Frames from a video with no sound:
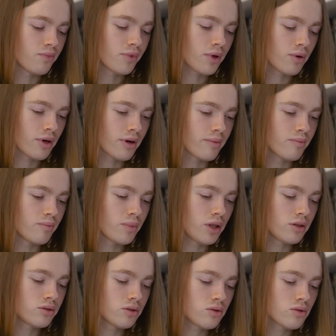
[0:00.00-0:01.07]
Okay,
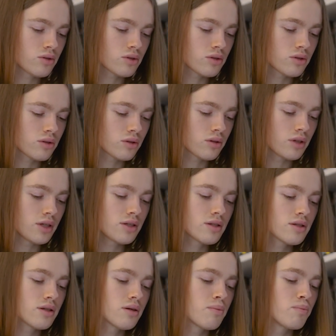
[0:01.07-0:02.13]
Belarus uh,
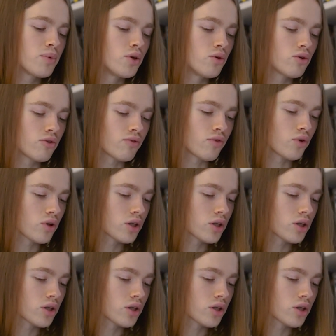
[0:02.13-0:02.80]
is a beautiful